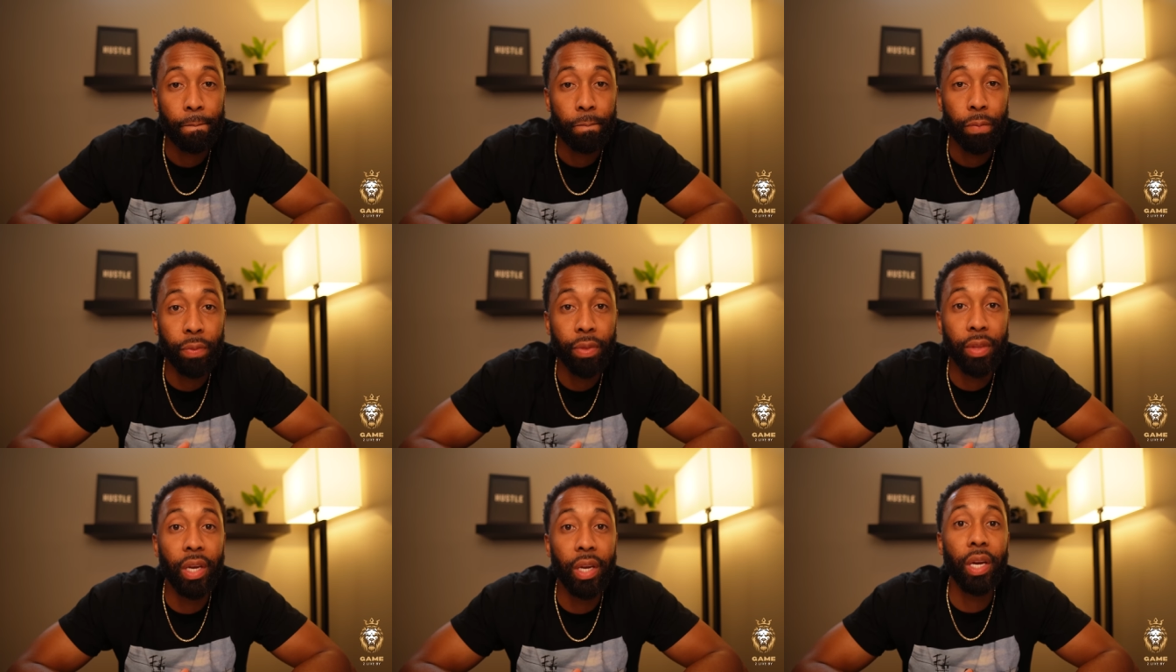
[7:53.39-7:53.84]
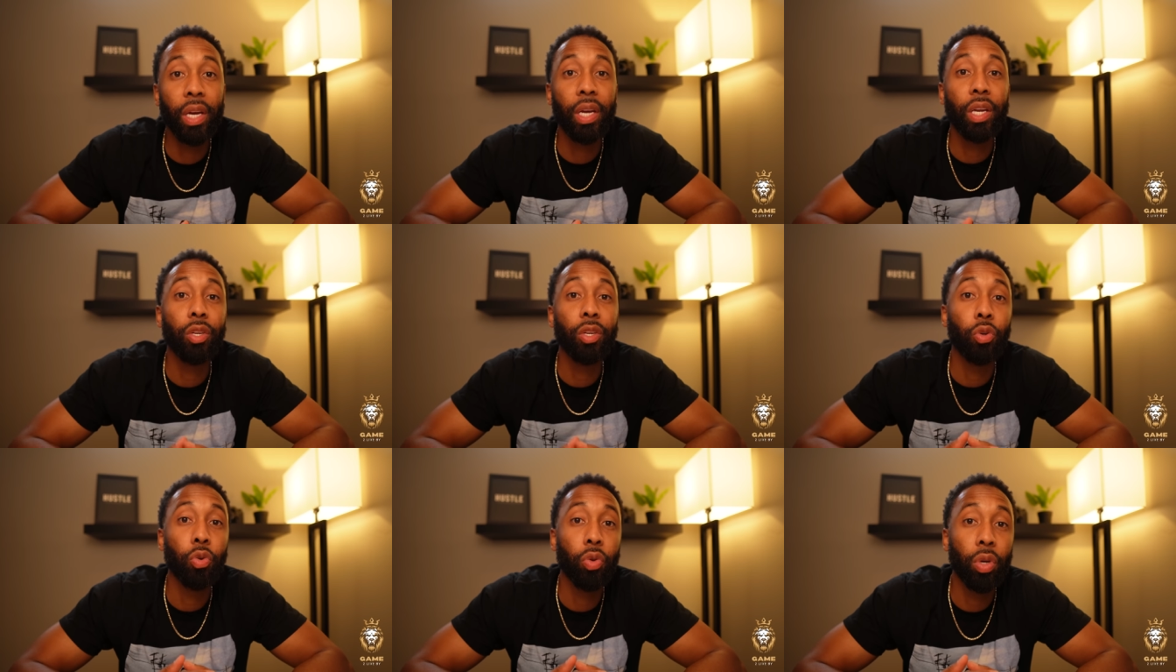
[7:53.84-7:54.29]

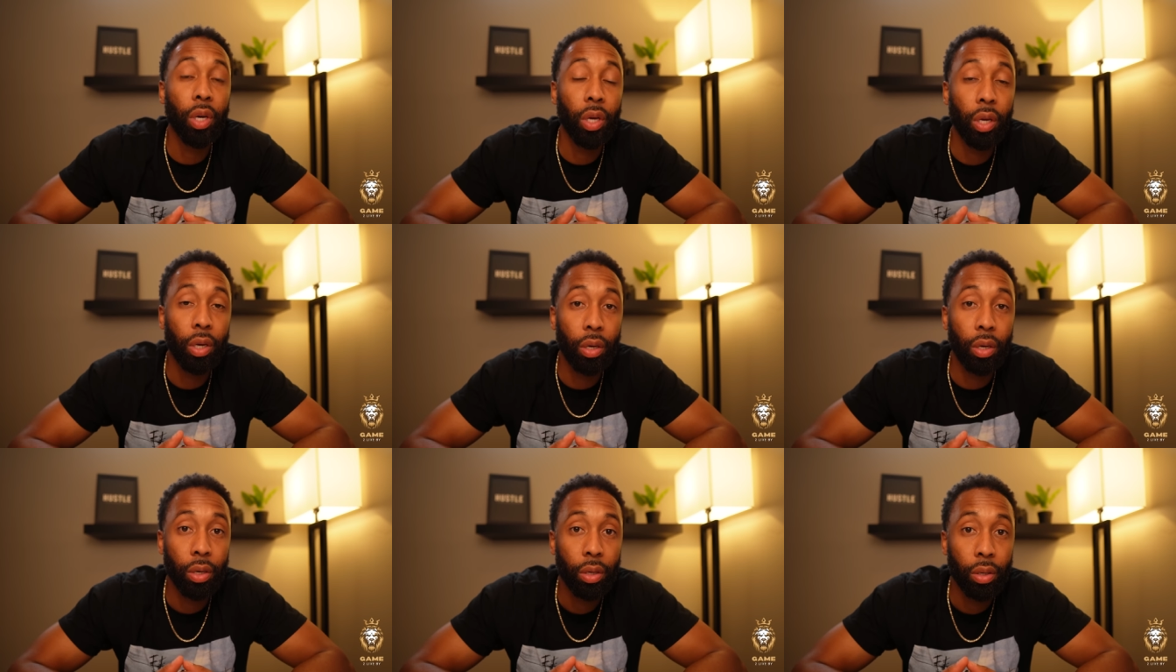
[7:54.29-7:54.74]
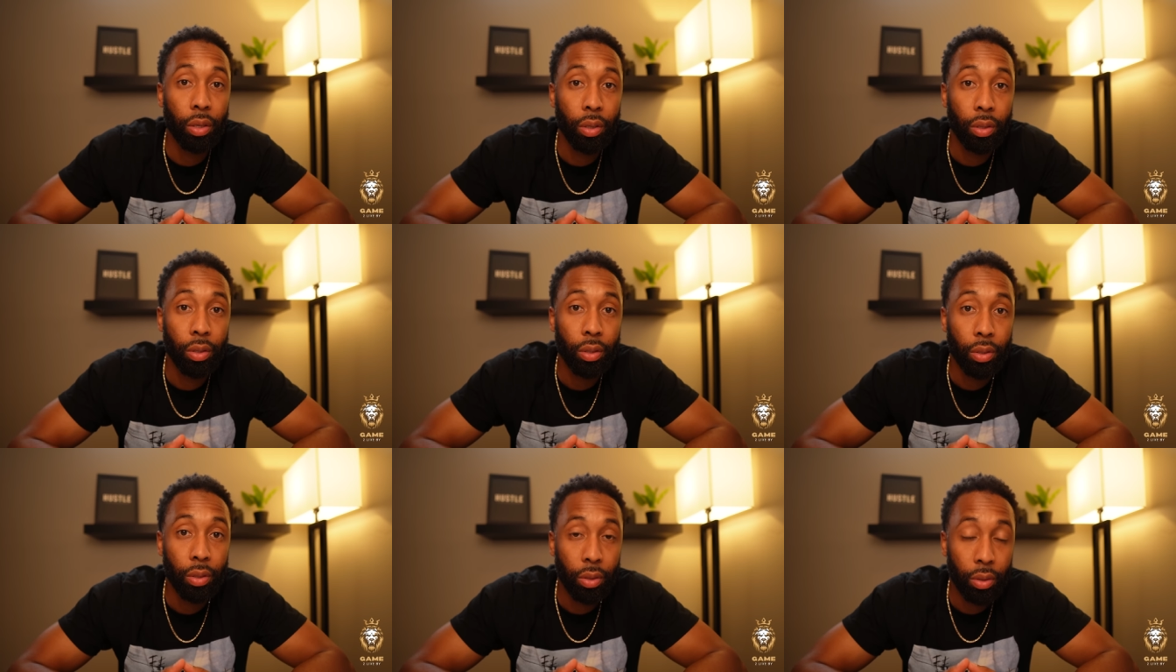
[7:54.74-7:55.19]
Then you can
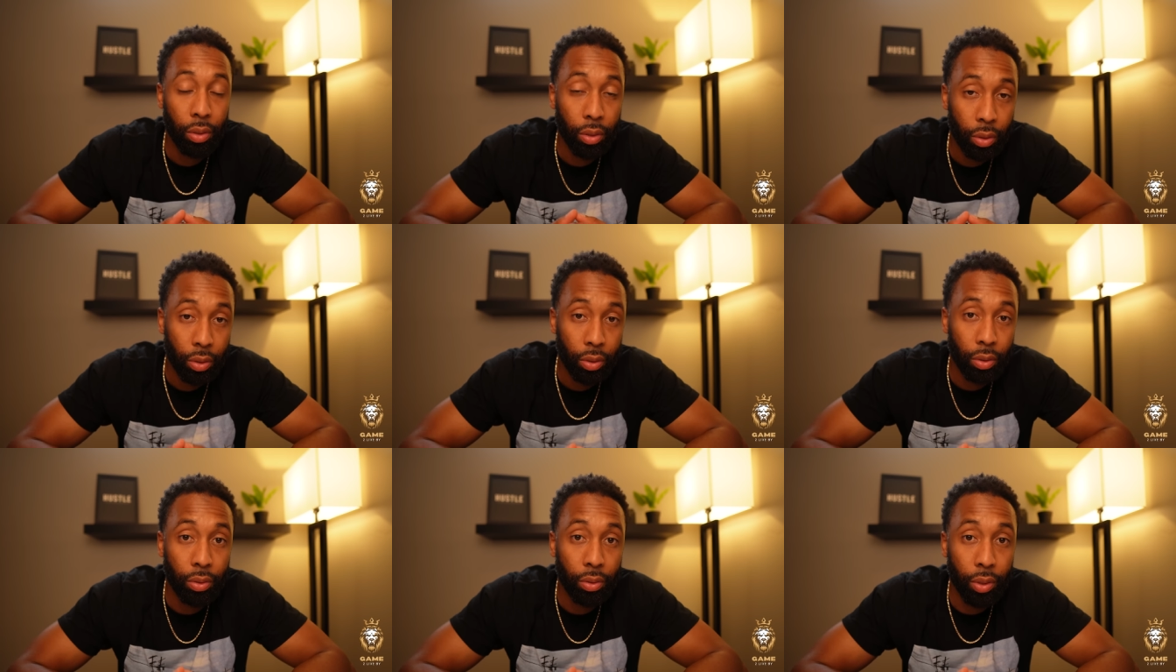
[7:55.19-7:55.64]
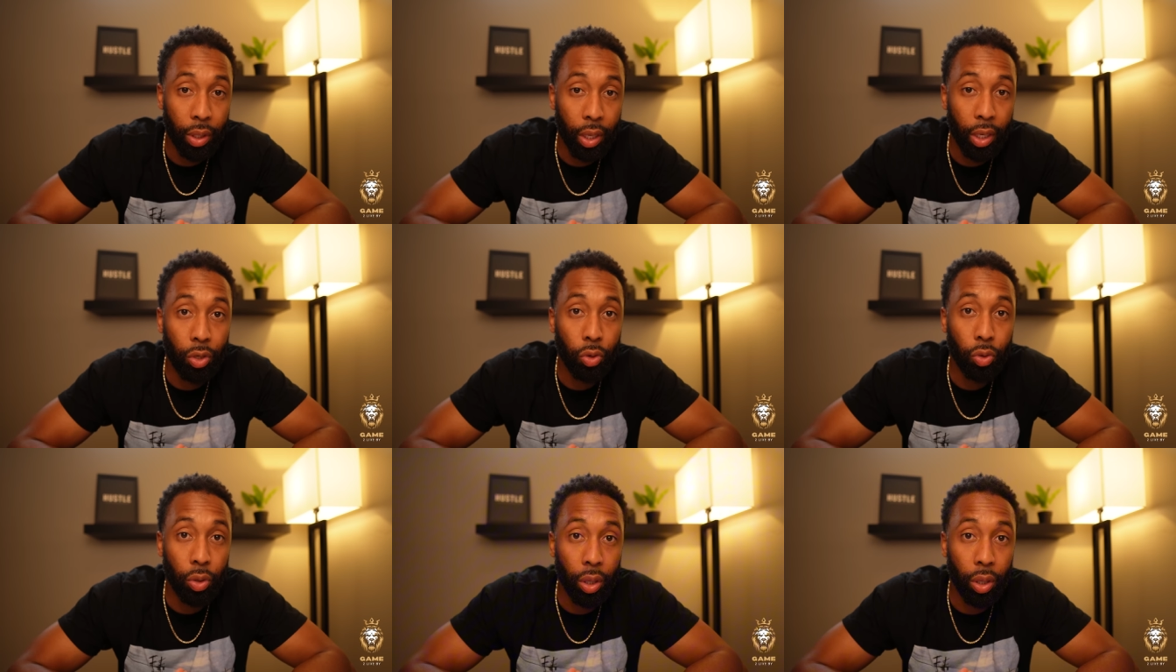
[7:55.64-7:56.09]

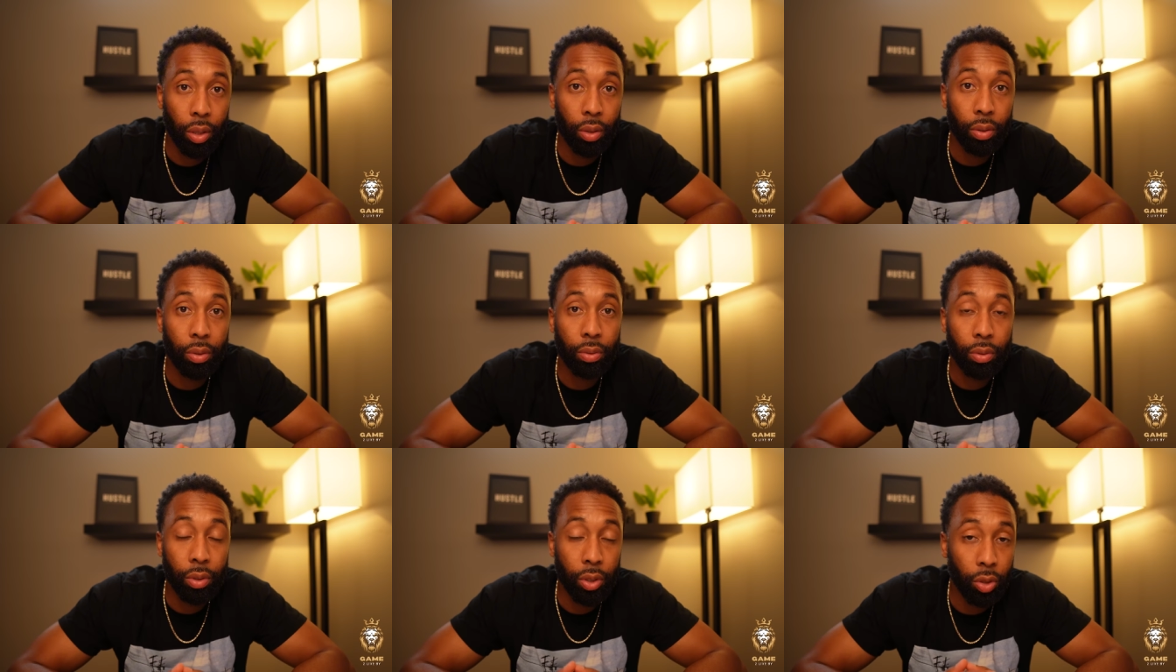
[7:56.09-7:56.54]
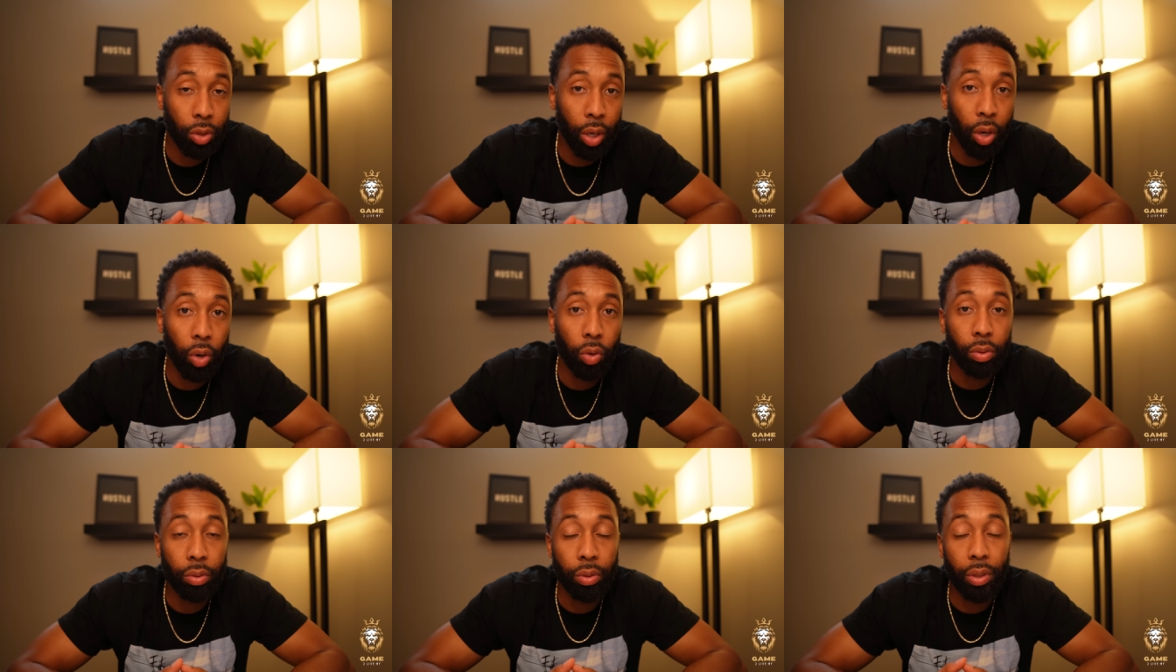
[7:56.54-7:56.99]
then you can, you
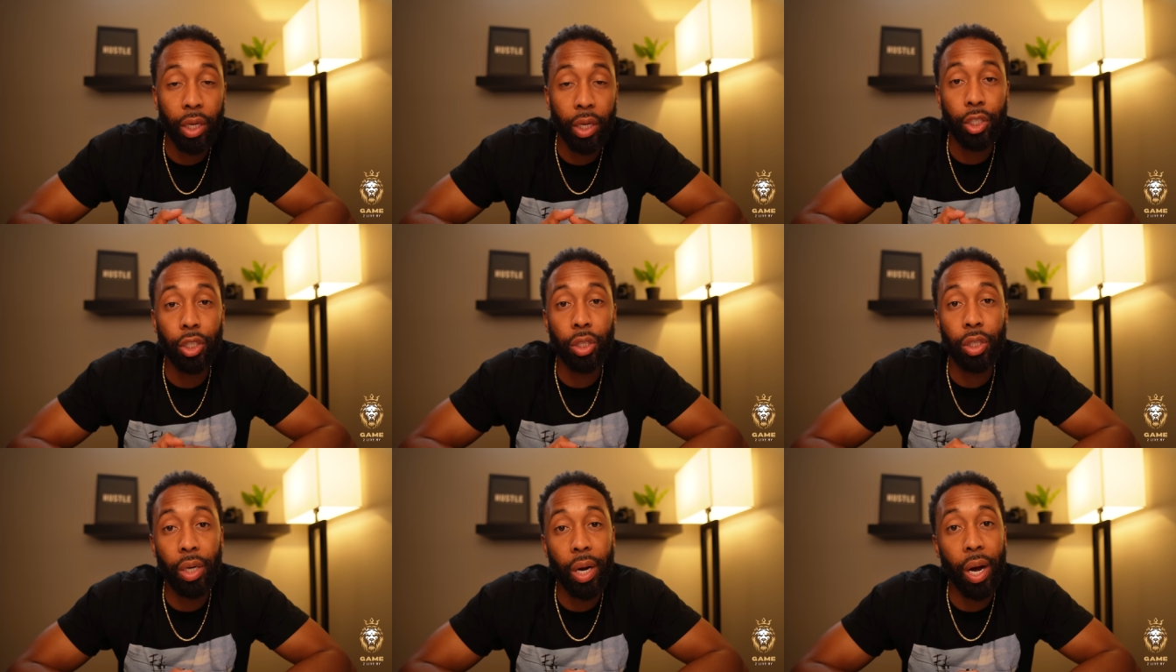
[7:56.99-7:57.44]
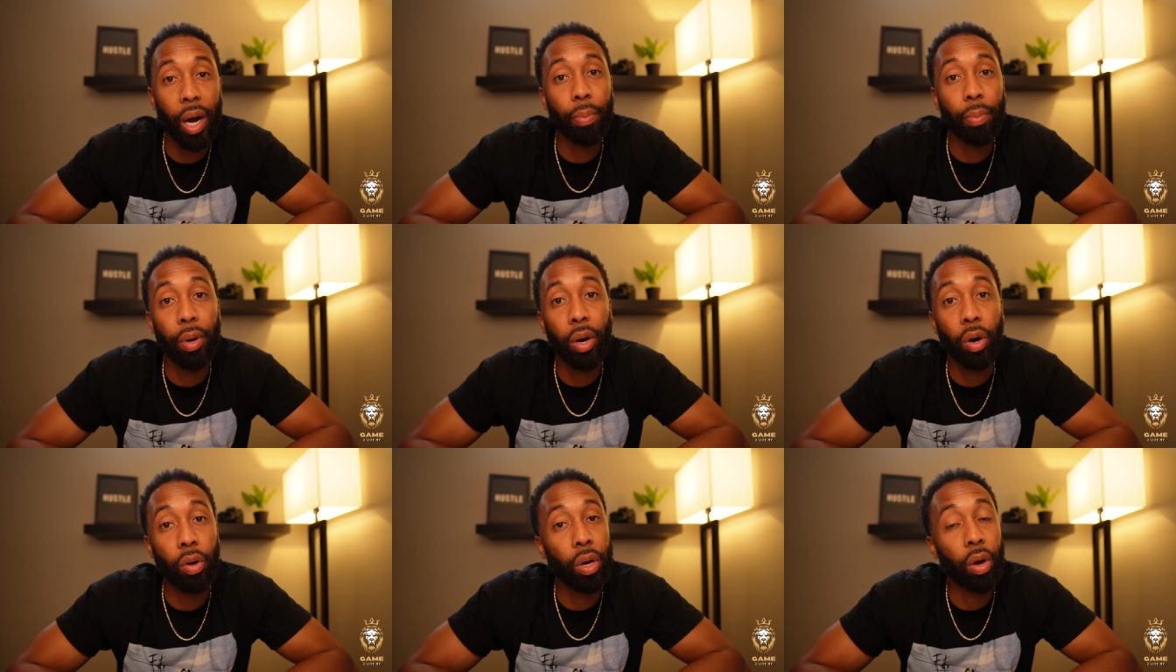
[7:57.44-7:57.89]
know, let your job
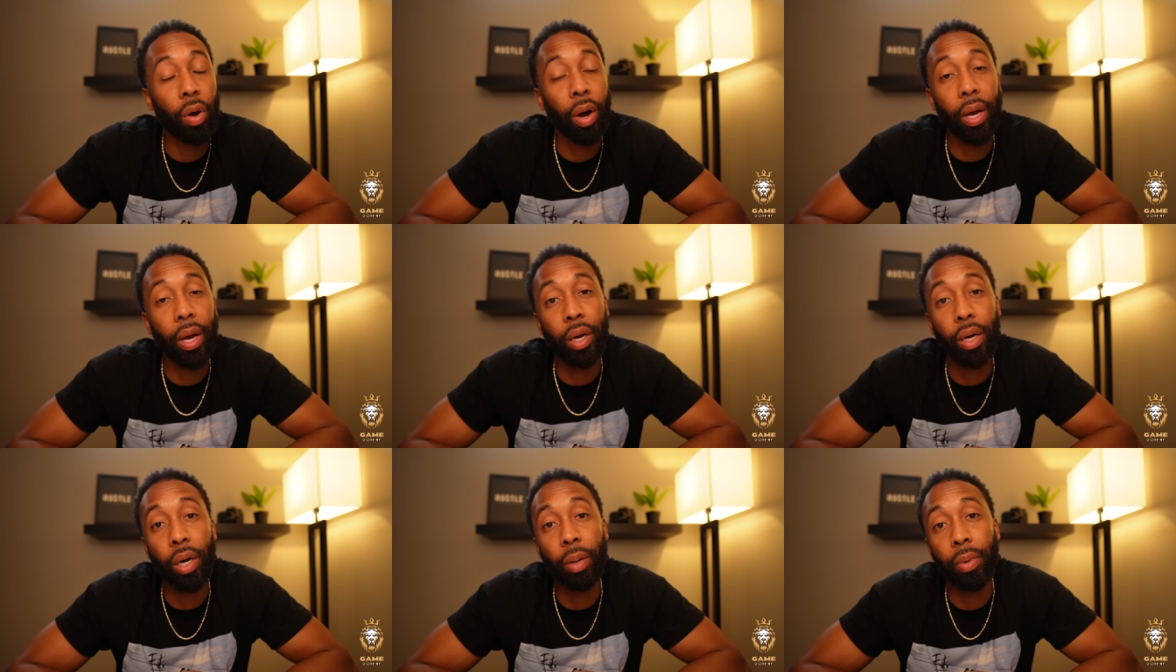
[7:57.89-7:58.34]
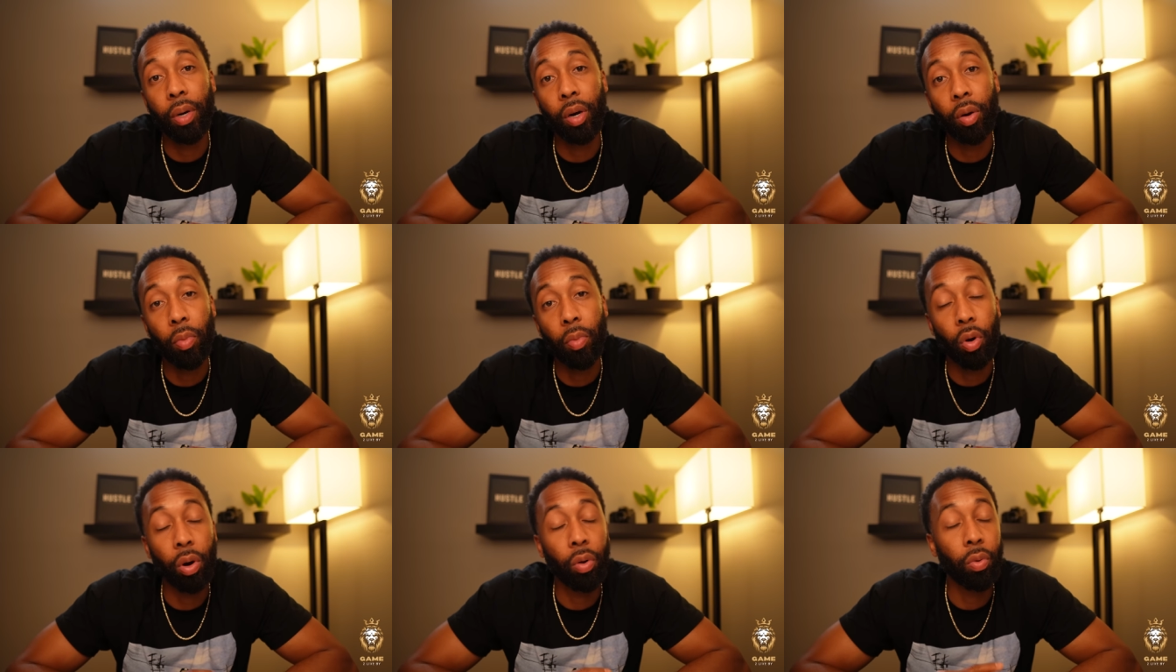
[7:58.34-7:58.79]
know, yo, I ain't coming
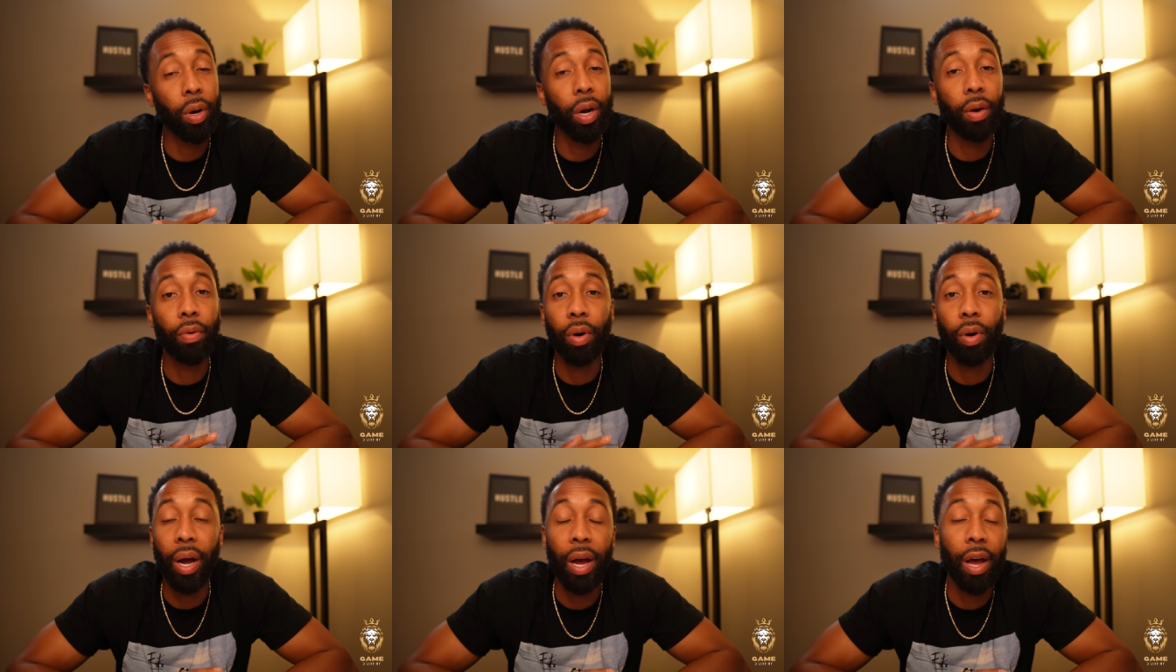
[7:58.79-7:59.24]
no more, whatever.